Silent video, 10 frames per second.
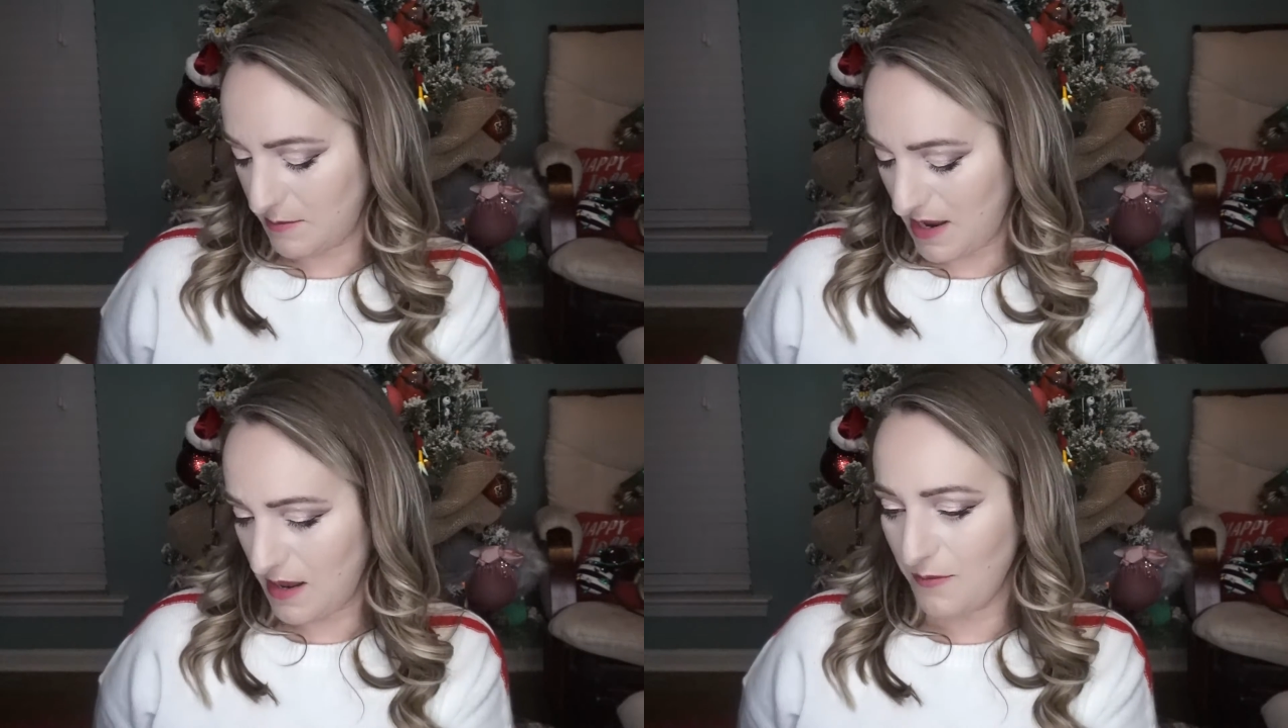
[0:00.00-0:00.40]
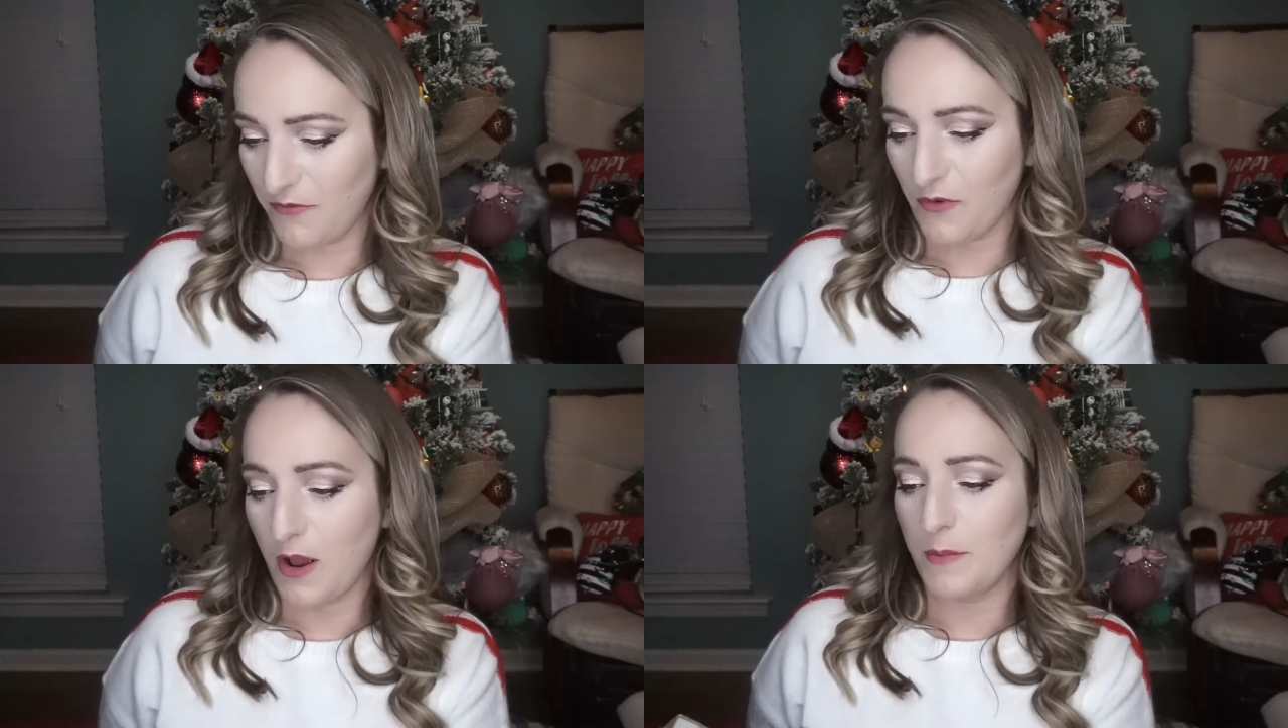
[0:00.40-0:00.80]

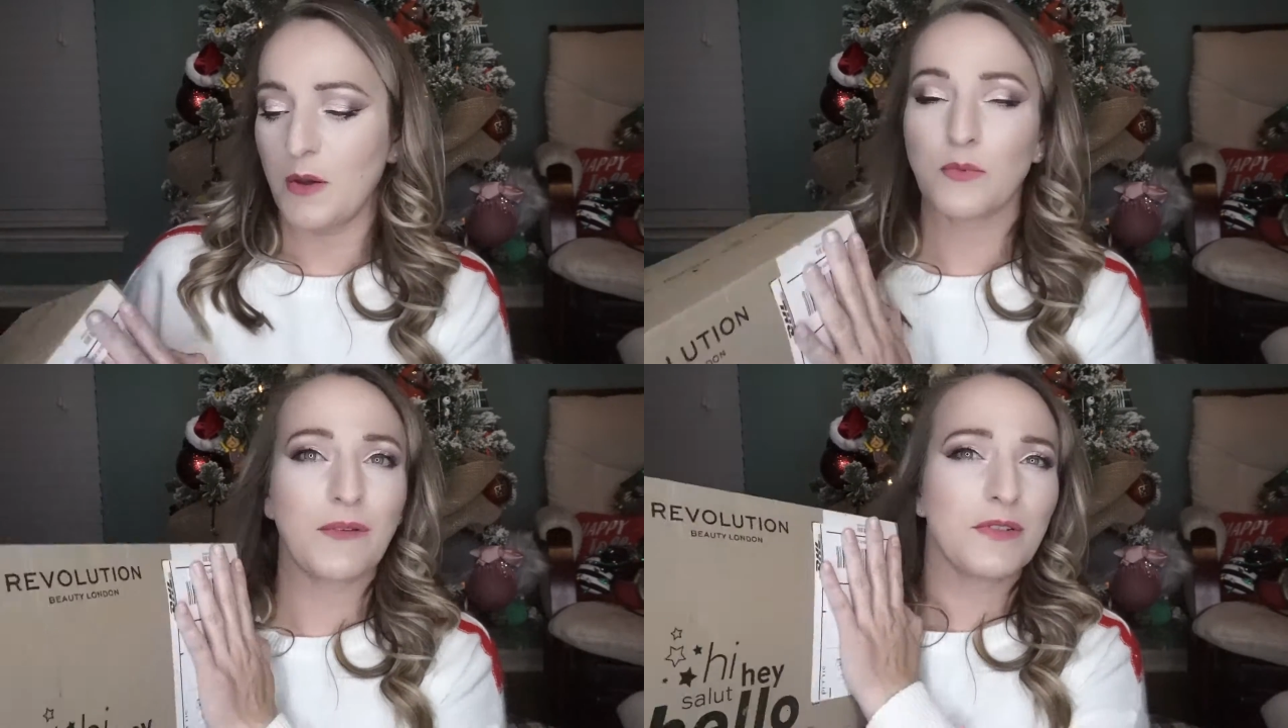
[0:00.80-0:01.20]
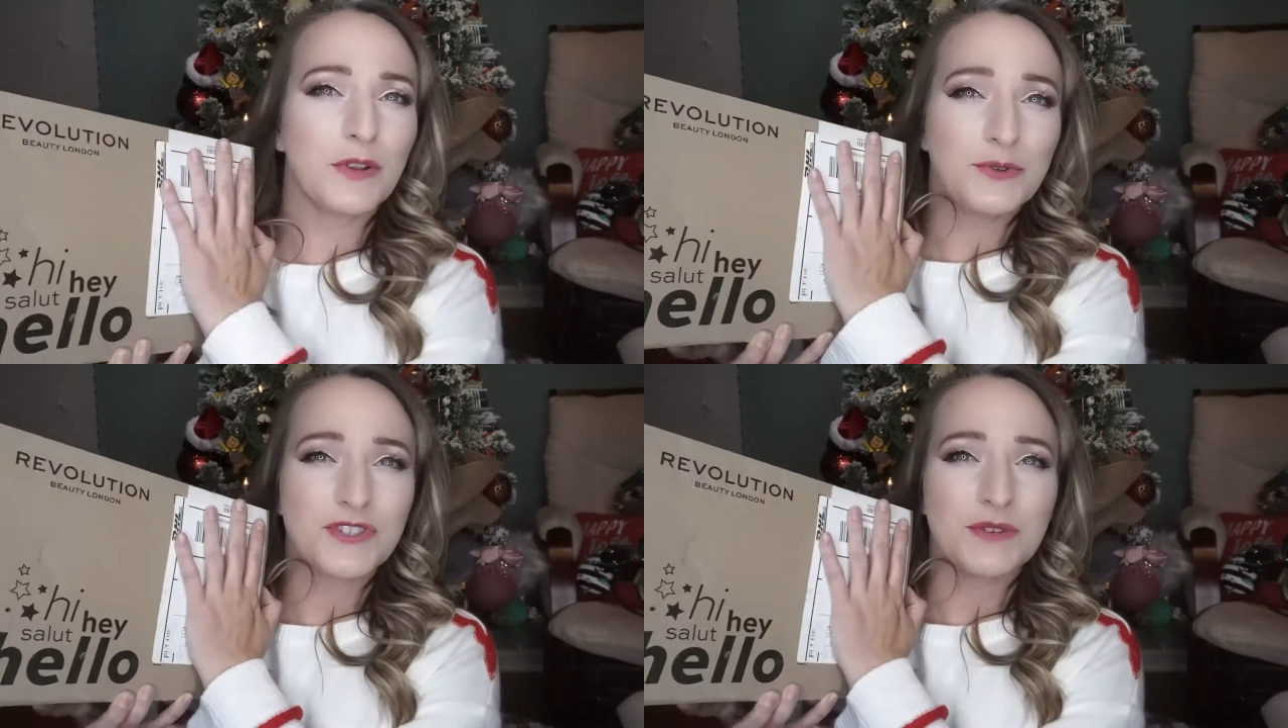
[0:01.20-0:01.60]
makeup from
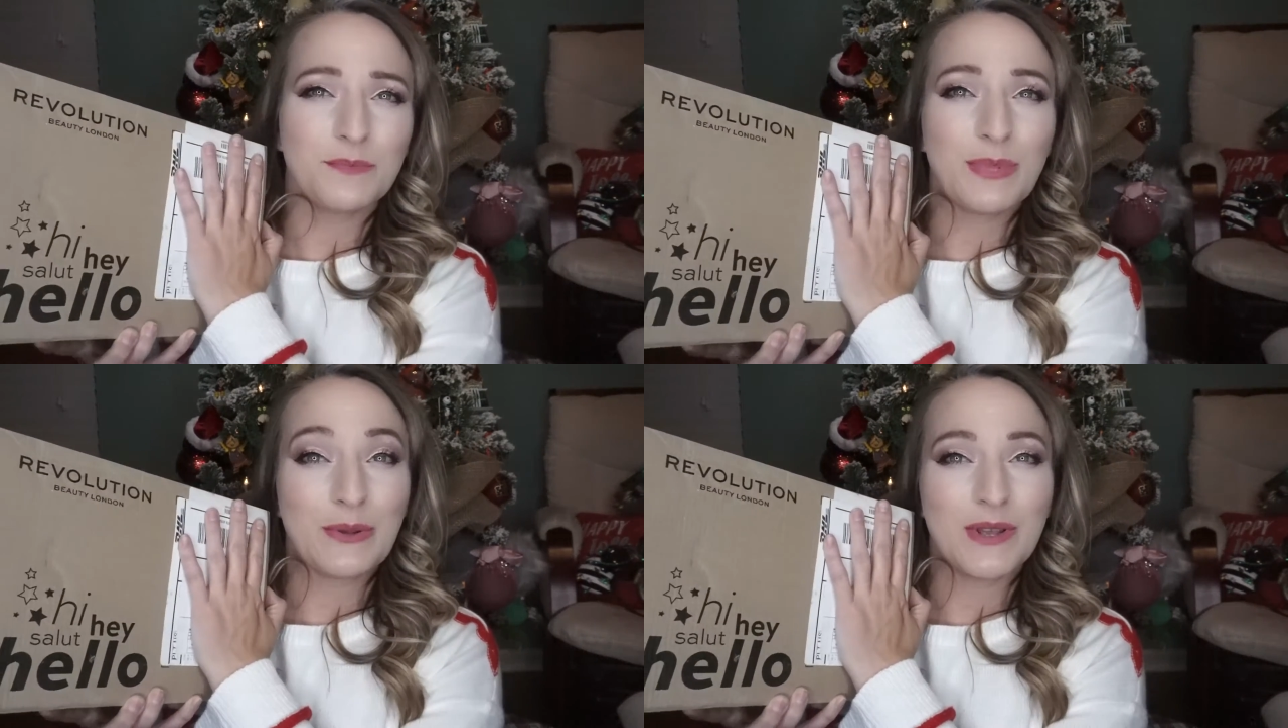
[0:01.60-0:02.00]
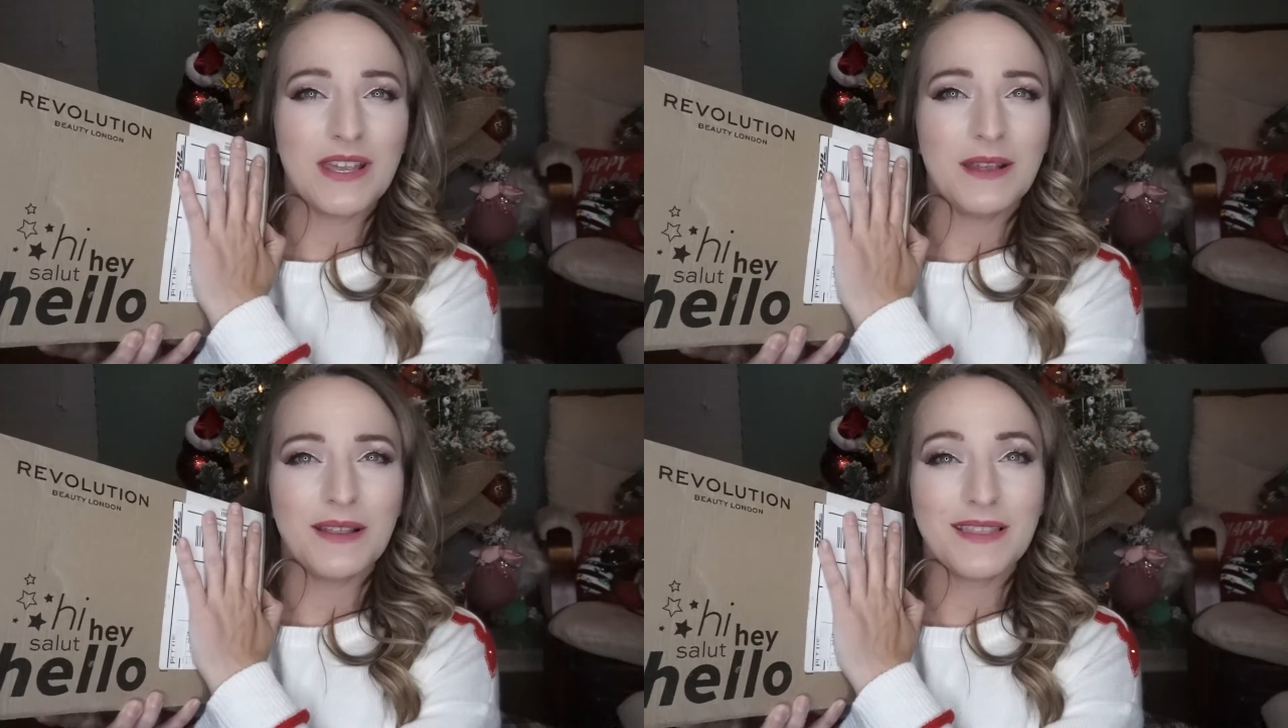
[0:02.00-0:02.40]
Revolution
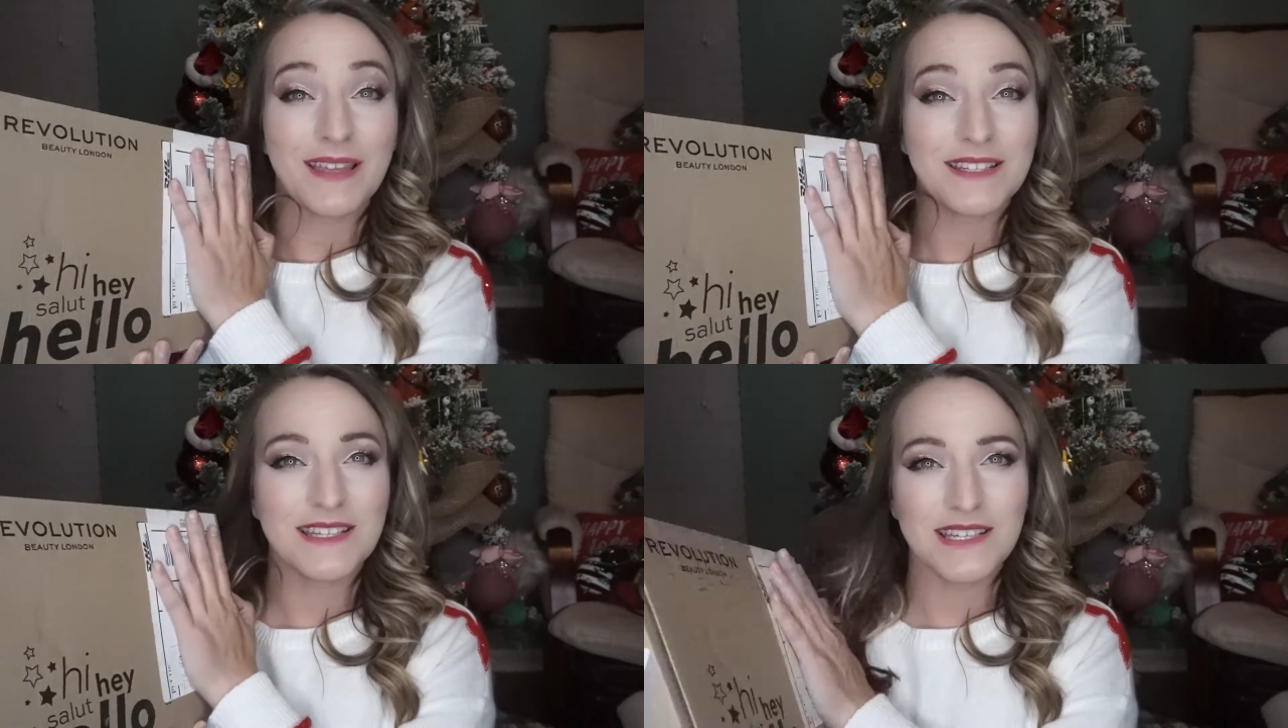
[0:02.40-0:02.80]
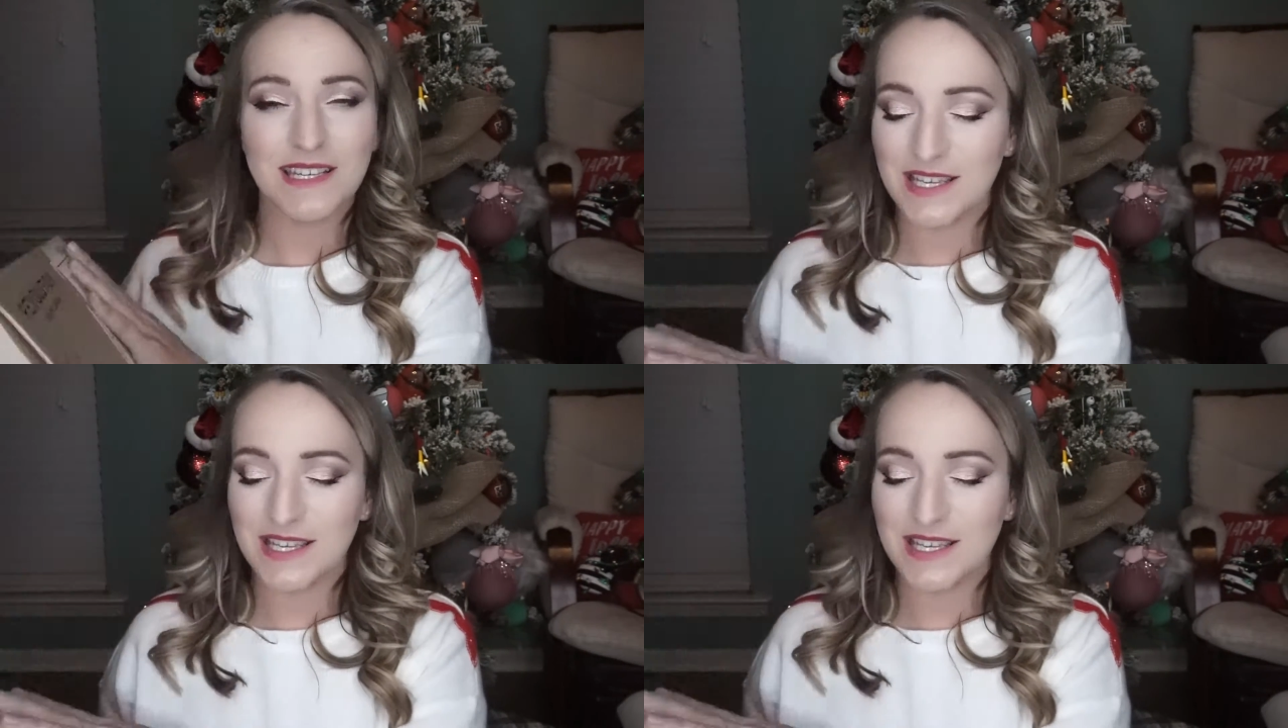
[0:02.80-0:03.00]
Beauty, London,